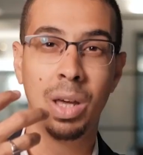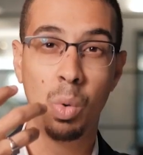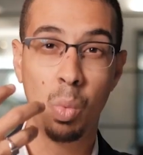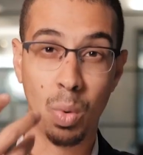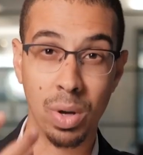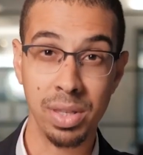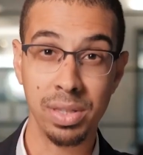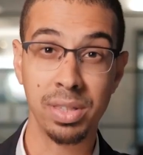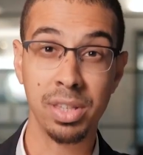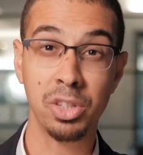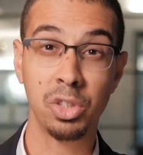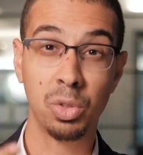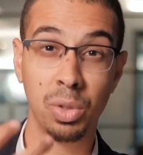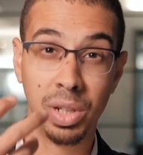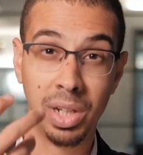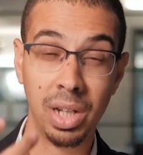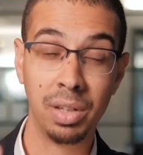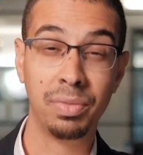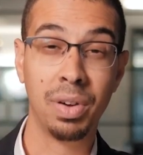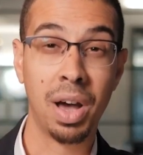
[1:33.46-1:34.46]
ta'ala wants us to
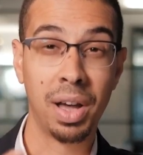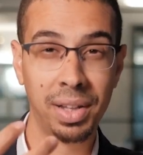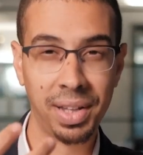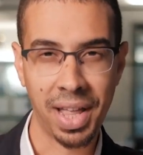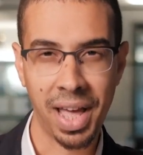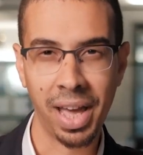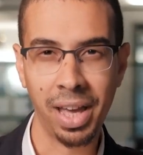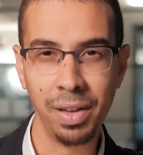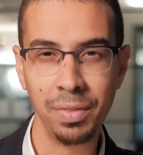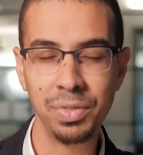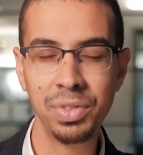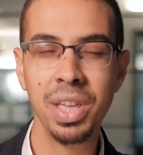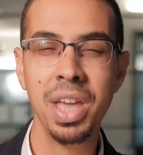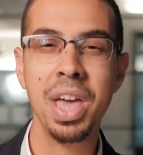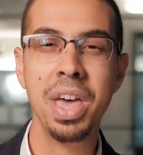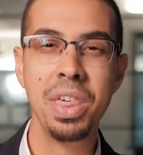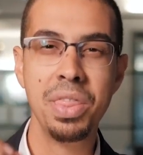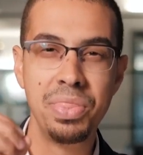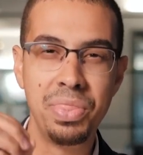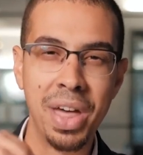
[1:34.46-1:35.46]
live our lives,
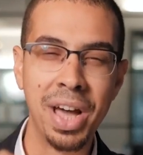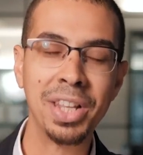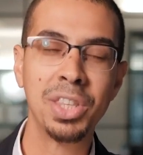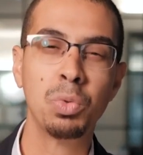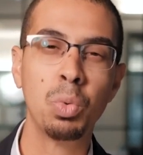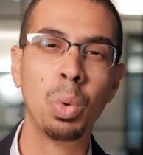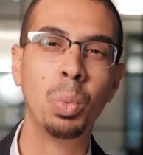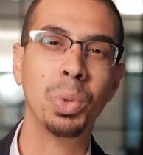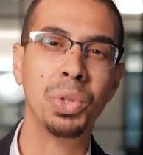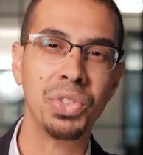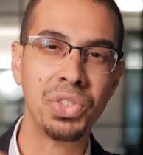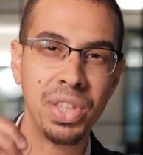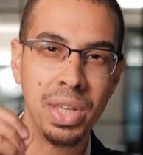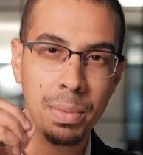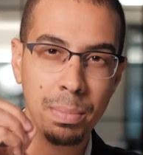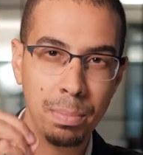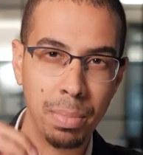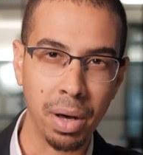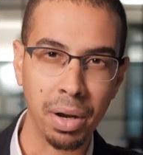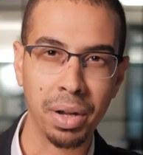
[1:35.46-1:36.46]
that's when we'll
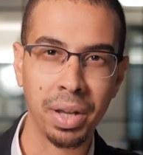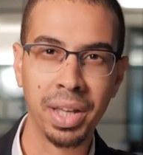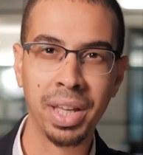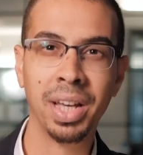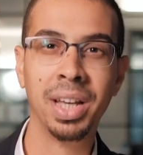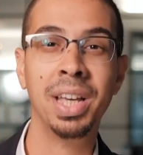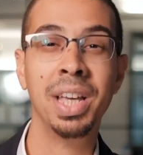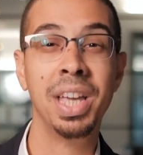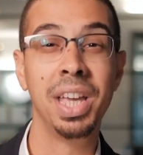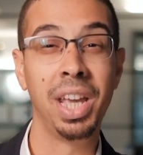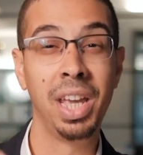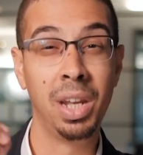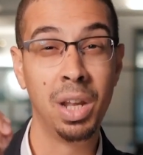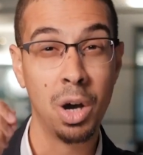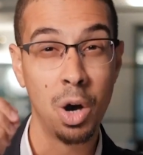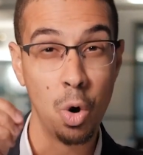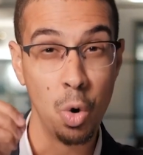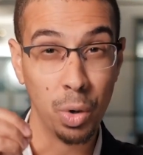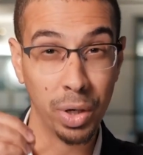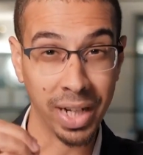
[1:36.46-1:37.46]
see barakah in
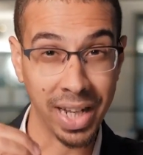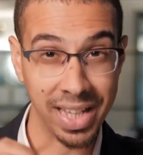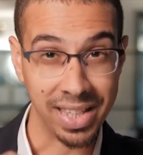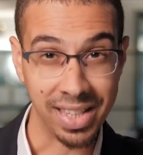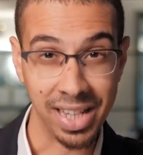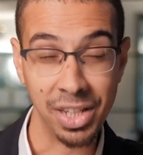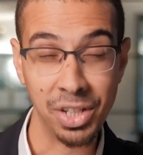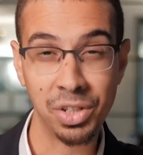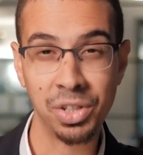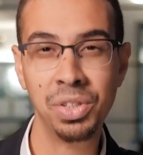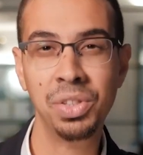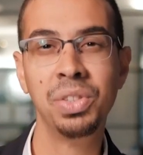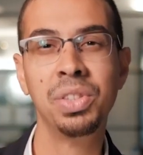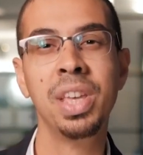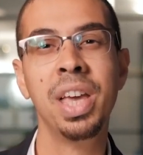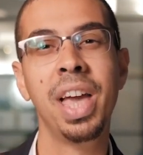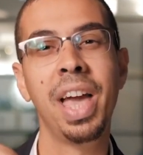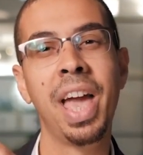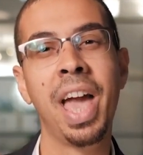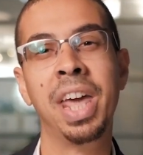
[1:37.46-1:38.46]
our organizations
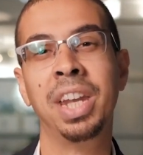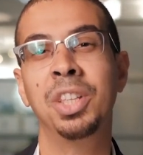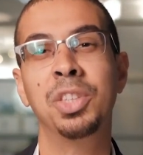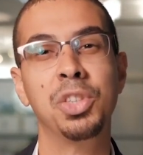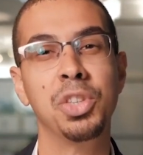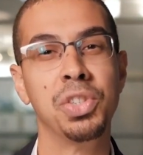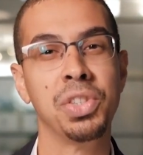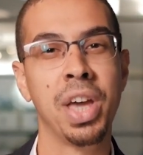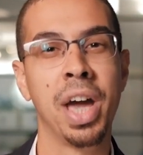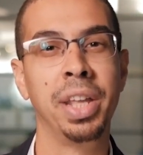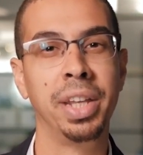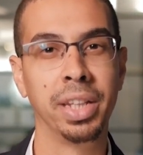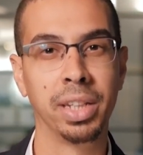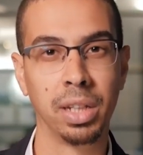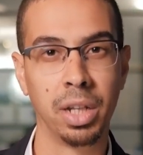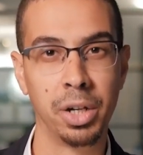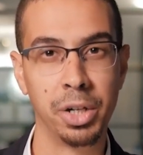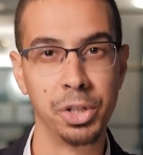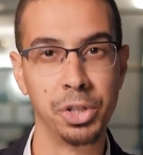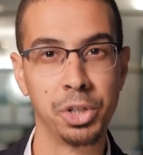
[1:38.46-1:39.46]
and in society
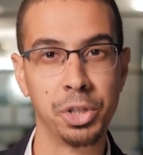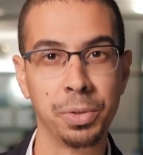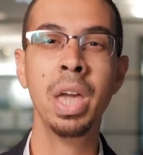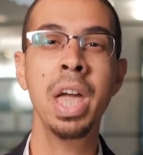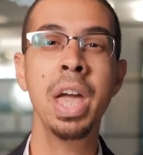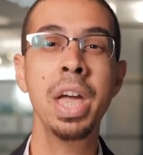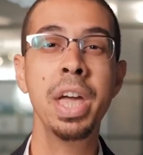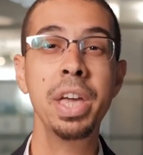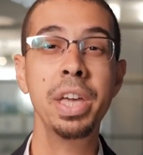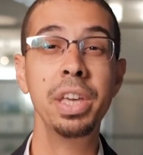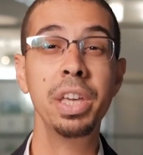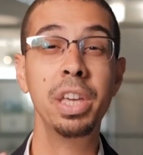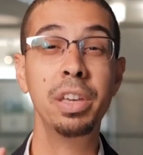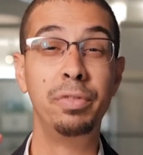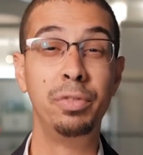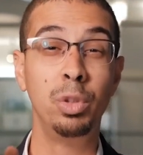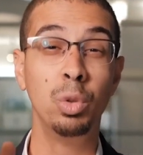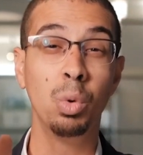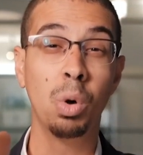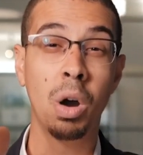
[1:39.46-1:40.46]
at large.
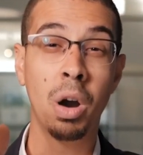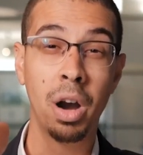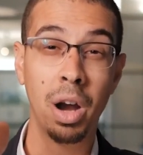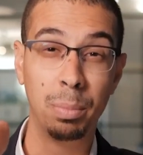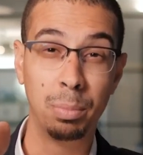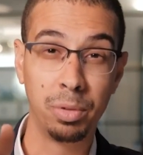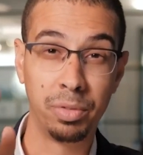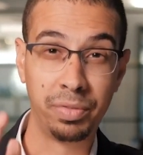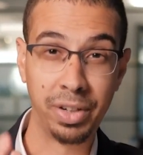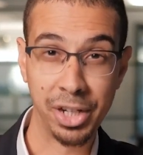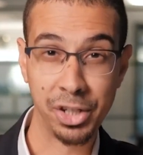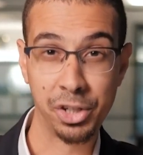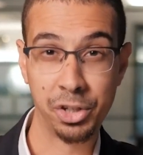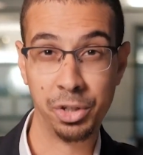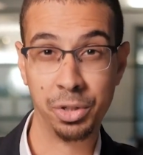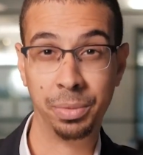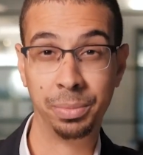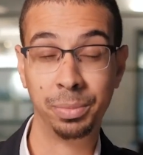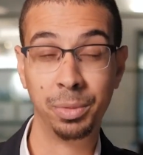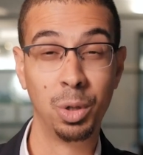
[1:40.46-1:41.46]
If you are a
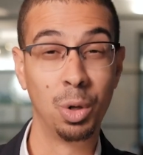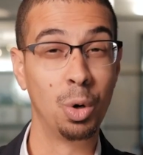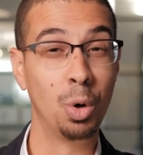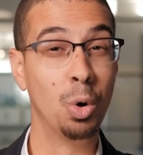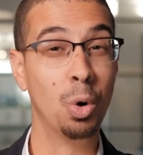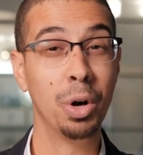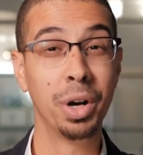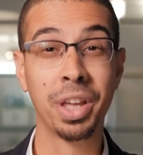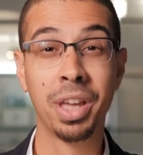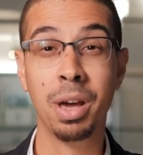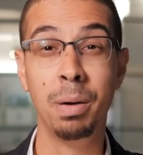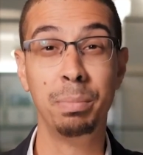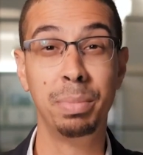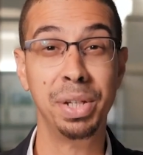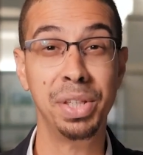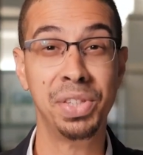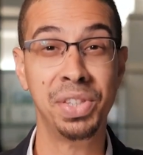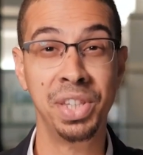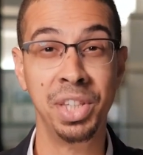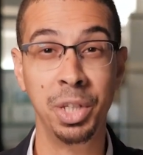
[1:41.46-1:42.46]
professional or a
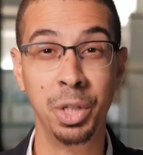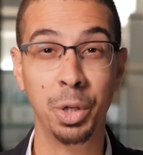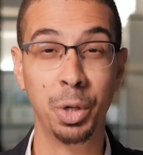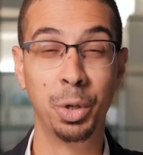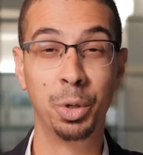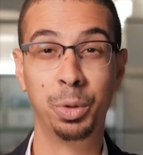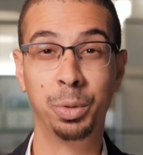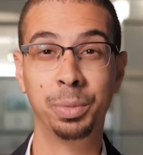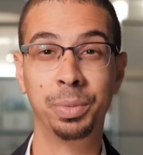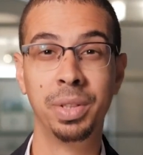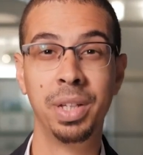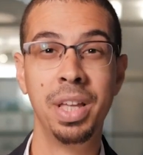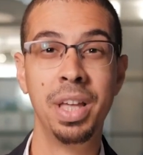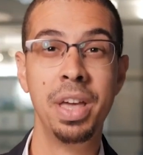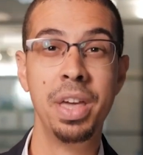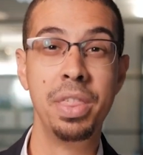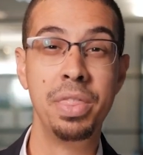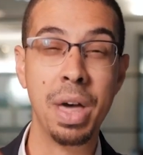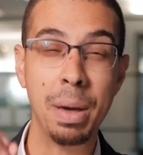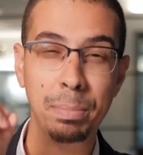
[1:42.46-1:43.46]
company CEO
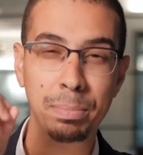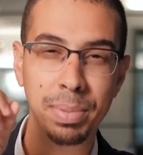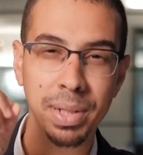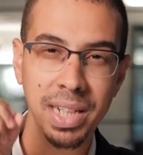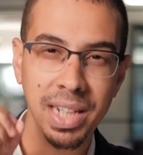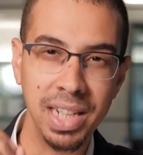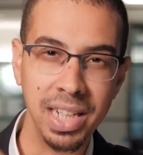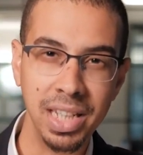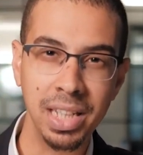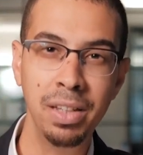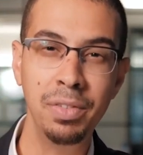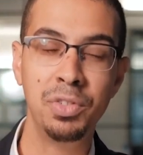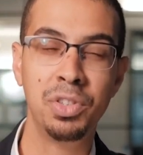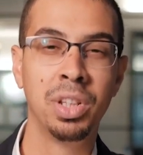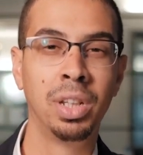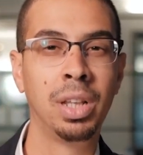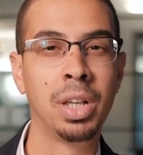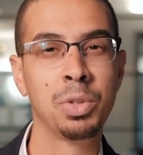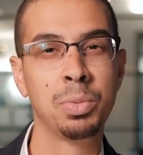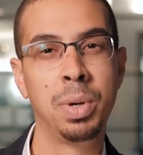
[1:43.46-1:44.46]
that believes
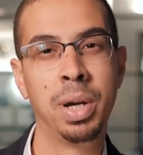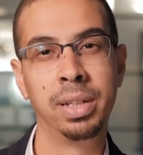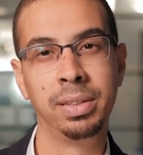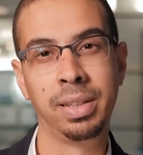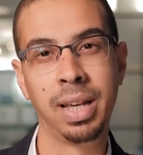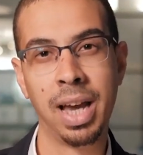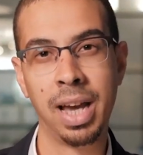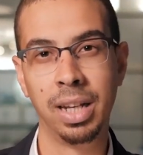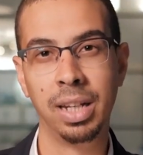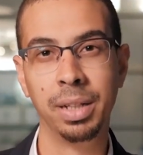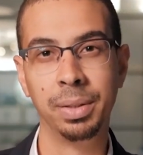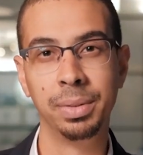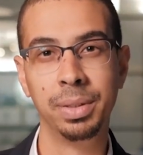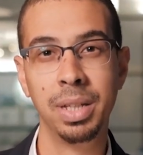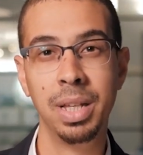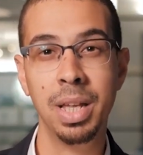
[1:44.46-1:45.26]
in Allah subhanahu wa ta'ala,